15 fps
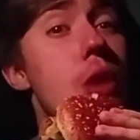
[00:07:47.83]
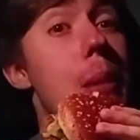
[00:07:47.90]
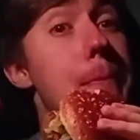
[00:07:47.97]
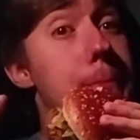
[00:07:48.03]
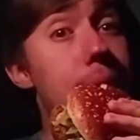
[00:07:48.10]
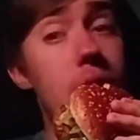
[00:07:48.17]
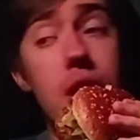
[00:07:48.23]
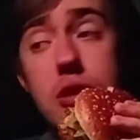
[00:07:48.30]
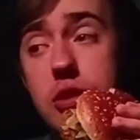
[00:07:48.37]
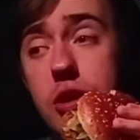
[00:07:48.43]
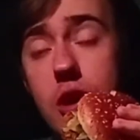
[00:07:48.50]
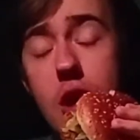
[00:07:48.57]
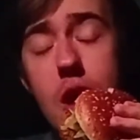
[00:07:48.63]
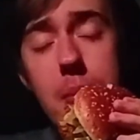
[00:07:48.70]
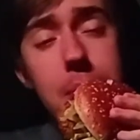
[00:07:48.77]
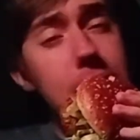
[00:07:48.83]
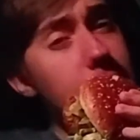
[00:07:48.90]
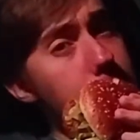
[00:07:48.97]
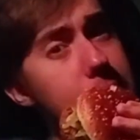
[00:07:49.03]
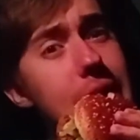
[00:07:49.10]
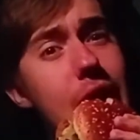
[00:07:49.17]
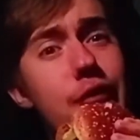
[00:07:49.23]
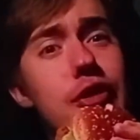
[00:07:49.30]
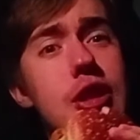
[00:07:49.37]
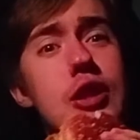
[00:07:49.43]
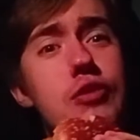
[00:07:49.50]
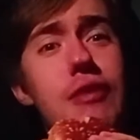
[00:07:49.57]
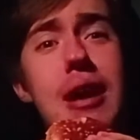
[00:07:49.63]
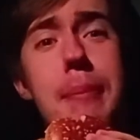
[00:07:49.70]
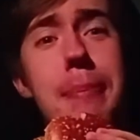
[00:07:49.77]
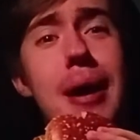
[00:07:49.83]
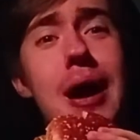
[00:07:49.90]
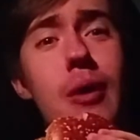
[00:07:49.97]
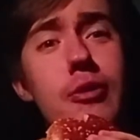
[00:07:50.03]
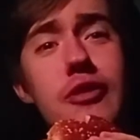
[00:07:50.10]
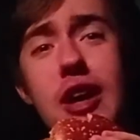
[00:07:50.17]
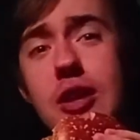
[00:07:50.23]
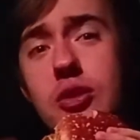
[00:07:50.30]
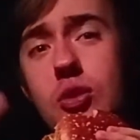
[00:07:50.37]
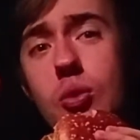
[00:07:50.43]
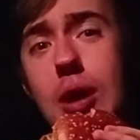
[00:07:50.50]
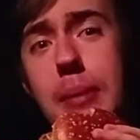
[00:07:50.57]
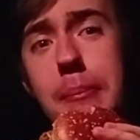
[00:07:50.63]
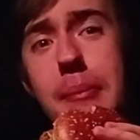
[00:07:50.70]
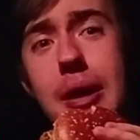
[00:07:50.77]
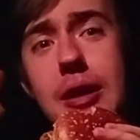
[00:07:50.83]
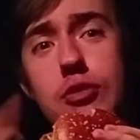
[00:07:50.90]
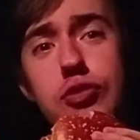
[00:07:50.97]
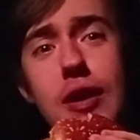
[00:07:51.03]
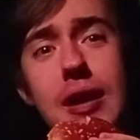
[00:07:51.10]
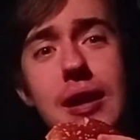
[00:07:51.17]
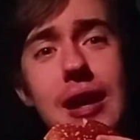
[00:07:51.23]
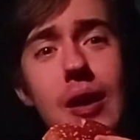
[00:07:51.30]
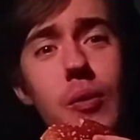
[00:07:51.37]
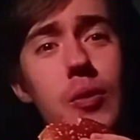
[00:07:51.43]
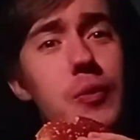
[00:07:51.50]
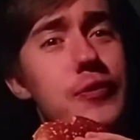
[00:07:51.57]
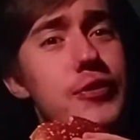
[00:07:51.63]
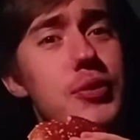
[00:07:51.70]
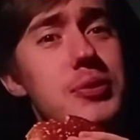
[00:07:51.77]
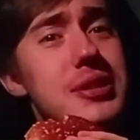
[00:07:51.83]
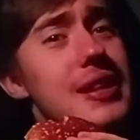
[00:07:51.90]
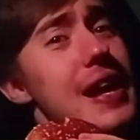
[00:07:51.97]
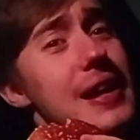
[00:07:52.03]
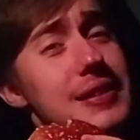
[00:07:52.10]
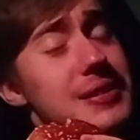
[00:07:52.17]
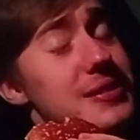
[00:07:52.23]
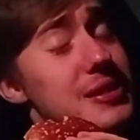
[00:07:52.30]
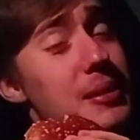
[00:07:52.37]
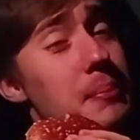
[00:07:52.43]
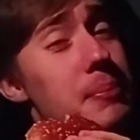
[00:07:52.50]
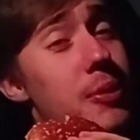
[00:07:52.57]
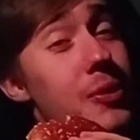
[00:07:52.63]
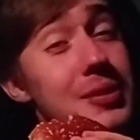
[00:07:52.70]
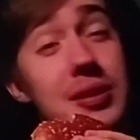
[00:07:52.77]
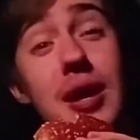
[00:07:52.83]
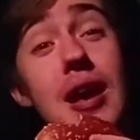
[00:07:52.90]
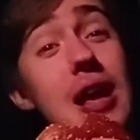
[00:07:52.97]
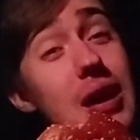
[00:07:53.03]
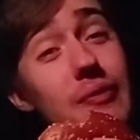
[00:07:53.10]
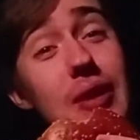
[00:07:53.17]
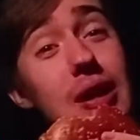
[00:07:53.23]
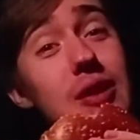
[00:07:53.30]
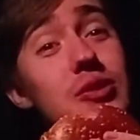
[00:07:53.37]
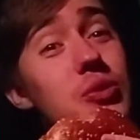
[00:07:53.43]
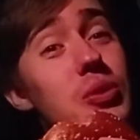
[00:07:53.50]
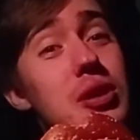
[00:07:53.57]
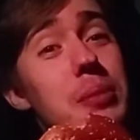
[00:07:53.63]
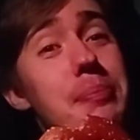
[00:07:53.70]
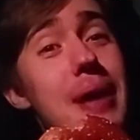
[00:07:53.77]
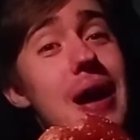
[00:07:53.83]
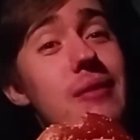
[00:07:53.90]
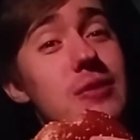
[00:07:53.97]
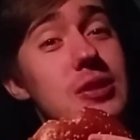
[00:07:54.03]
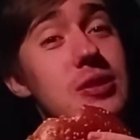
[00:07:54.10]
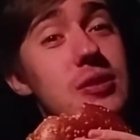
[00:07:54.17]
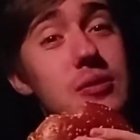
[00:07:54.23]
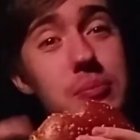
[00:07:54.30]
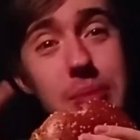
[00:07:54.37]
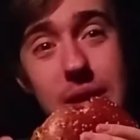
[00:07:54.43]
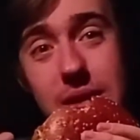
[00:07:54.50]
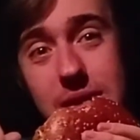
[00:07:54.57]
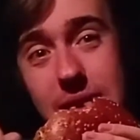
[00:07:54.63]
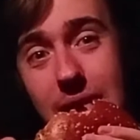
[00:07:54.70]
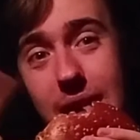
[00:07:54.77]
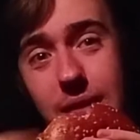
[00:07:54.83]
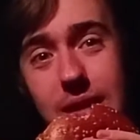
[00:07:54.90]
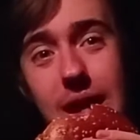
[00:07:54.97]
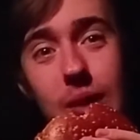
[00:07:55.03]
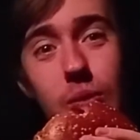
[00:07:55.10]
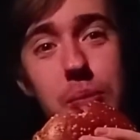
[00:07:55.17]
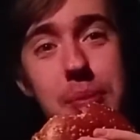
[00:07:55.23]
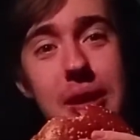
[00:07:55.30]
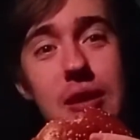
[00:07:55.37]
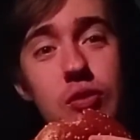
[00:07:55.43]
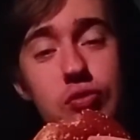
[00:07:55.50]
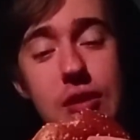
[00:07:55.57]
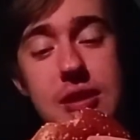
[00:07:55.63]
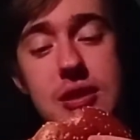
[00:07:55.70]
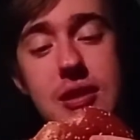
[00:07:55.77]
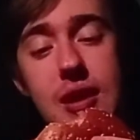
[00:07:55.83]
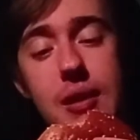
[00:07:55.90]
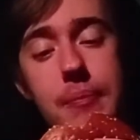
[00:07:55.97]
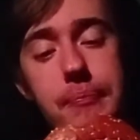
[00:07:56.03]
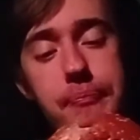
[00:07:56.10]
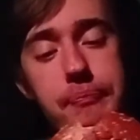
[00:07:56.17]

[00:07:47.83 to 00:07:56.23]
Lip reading: But me having the great power that I do, I might try and get one with 2 selects at some point, and I can do a comparison, because that would be interesting.